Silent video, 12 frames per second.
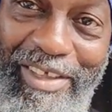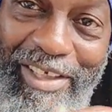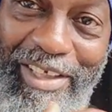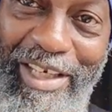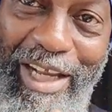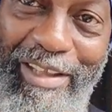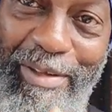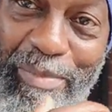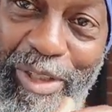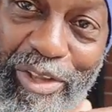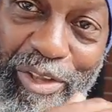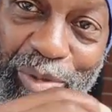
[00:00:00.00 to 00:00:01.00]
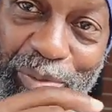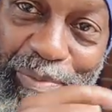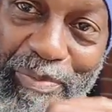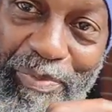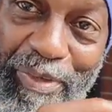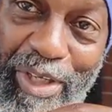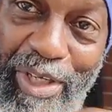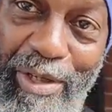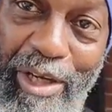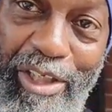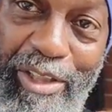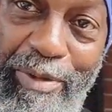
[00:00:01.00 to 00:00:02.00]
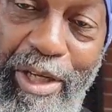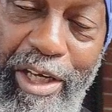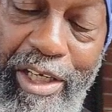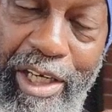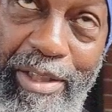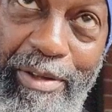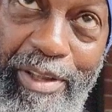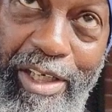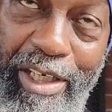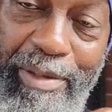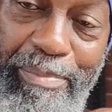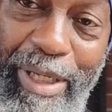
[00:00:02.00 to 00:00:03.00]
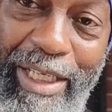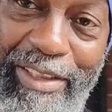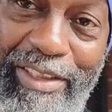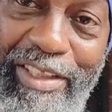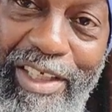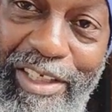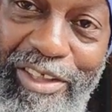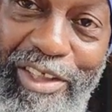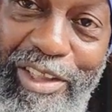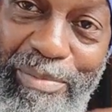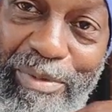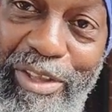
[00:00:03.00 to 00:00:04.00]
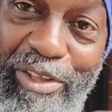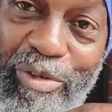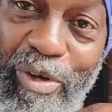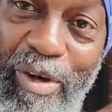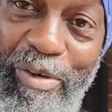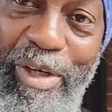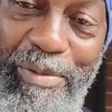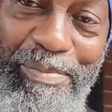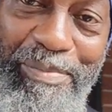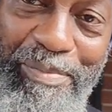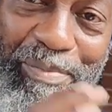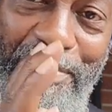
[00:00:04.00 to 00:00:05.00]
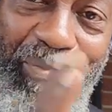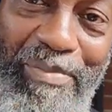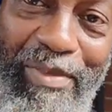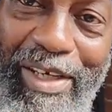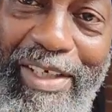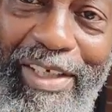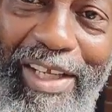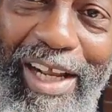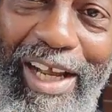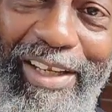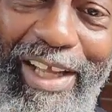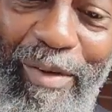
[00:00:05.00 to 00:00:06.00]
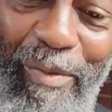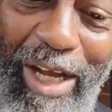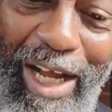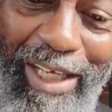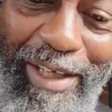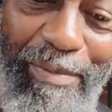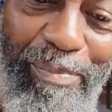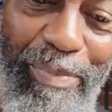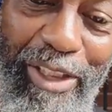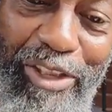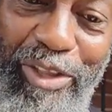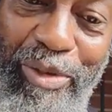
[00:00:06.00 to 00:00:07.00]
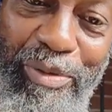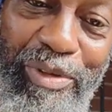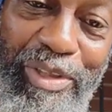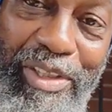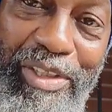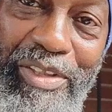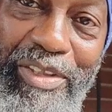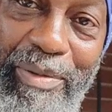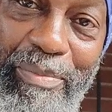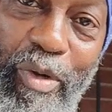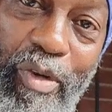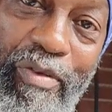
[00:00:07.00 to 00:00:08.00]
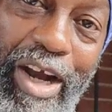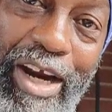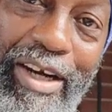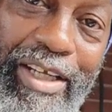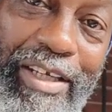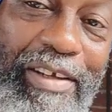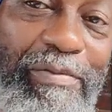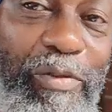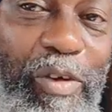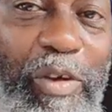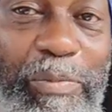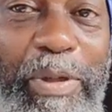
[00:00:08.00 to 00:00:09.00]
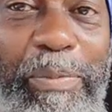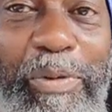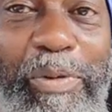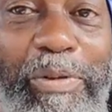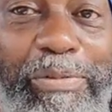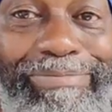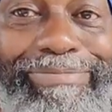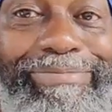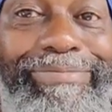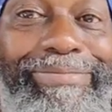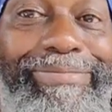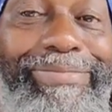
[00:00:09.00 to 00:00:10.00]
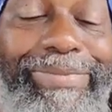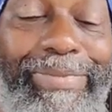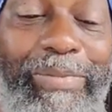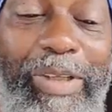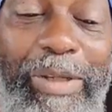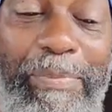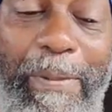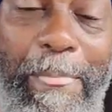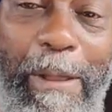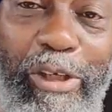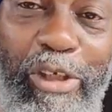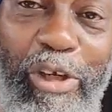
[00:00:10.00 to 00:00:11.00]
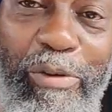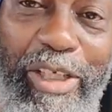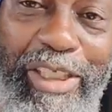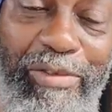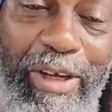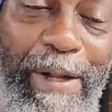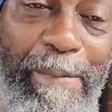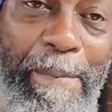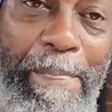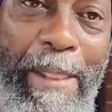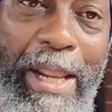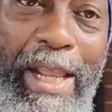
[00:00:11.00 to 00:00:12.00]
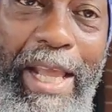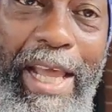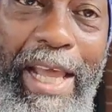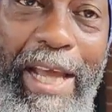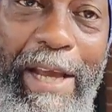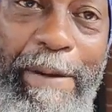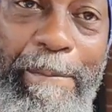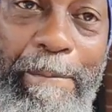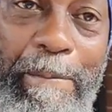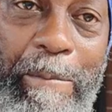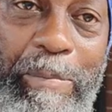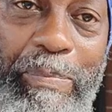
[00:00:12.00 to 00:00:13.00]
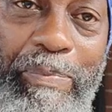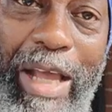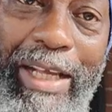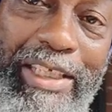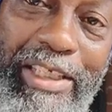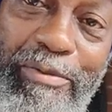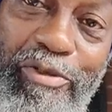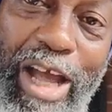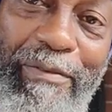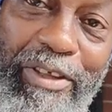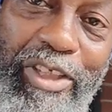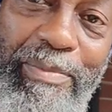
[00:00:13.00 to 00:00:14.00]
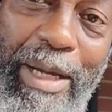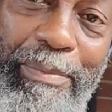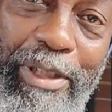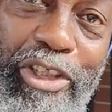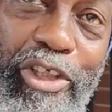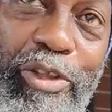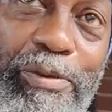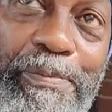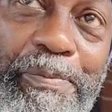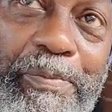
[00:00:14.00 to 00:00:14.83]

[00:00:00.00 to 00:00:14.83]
and then I have the BitChute. Uh, uh, cut, cut and paste this this U R L, and that way I give BitChute some notoriety for those people who are, are curious, right? And I get some traffic to my BitChute,